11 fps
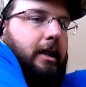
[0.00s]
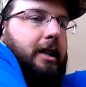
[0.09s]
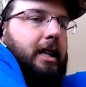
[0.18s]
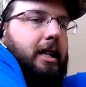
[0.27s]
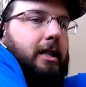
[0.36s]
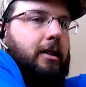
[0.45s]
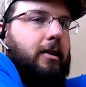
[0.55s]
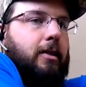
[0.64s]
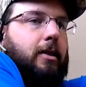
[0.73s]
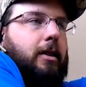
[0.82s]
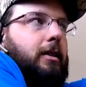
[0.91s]
These
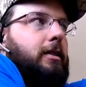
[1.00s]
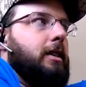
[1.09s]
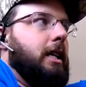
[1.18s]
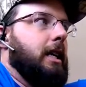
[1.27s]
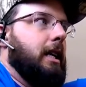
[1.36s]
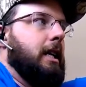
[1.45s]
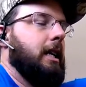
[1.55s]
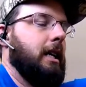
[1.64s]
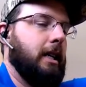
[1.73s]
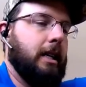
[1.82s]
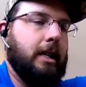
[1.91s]
are
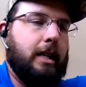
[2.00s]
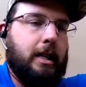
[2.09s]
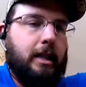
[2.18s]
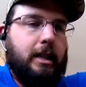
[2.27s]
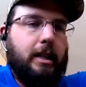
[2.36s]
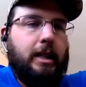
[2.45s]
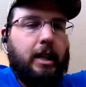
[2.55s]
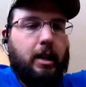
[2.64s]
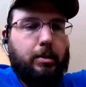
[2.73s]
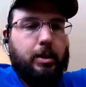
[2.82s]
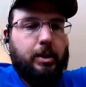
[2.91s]
the
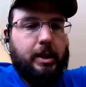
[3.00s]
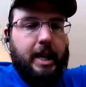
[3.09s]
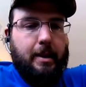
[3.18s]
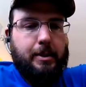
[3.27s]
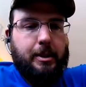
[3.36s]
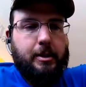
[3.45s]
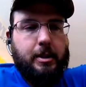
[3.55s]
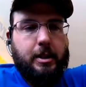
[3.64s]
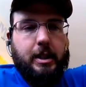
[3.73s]
Diablo adapters.